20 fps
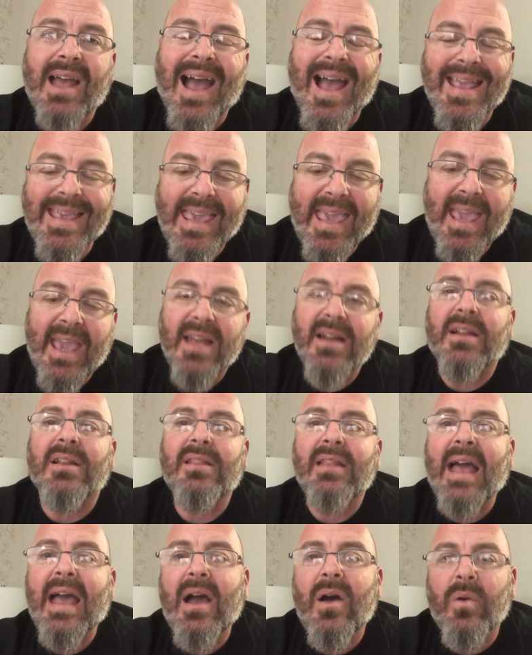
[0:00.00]
I can't
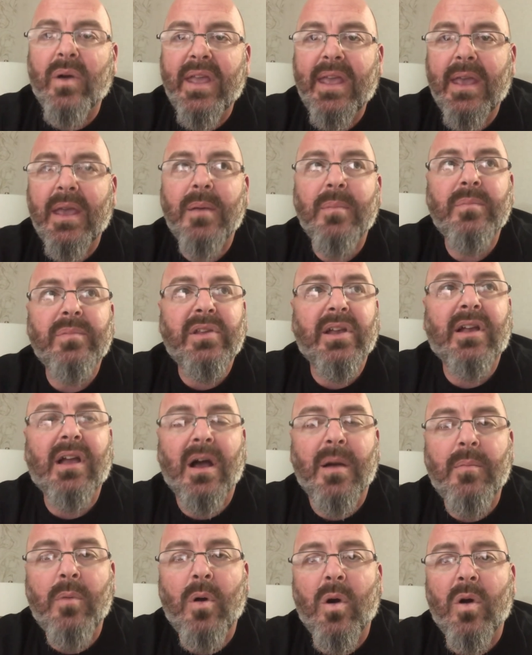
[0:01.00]
allow him to
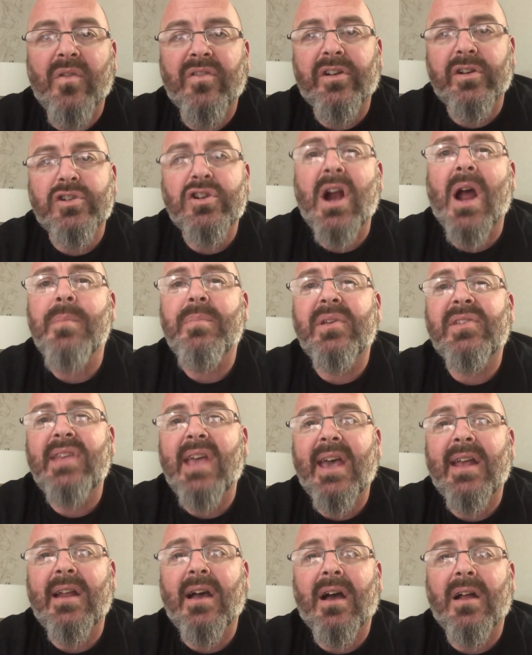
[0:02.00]
come over, drop his
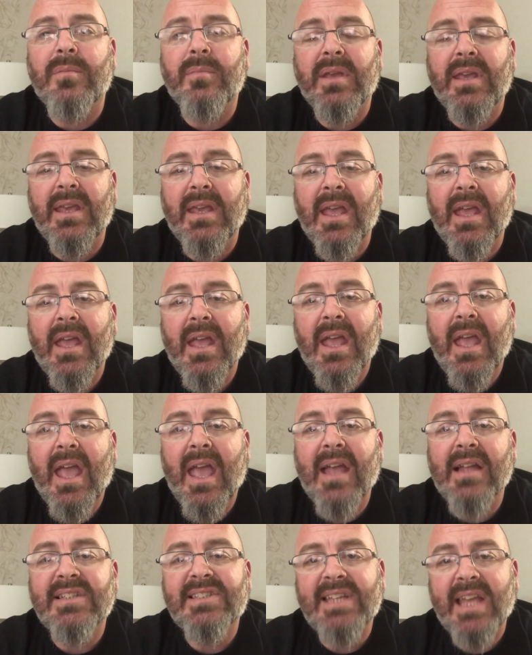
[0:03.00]
head on me
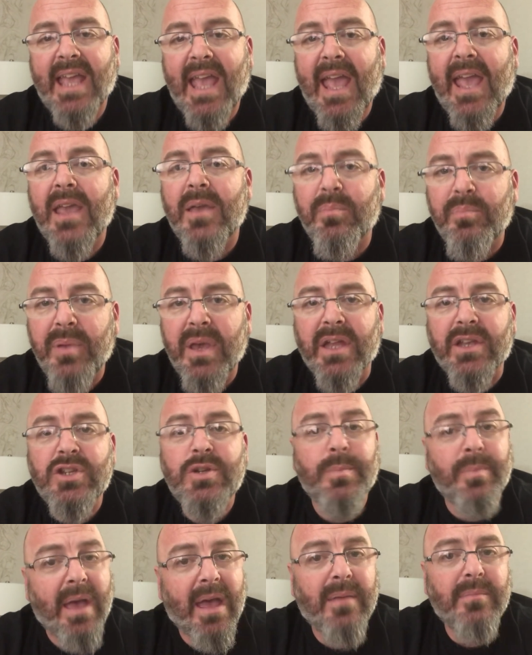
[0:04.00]
and say, hey,
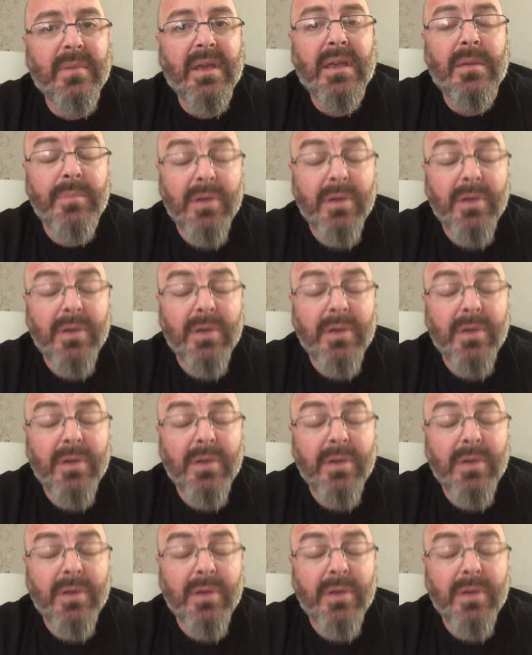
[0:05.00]
bitch, pet me.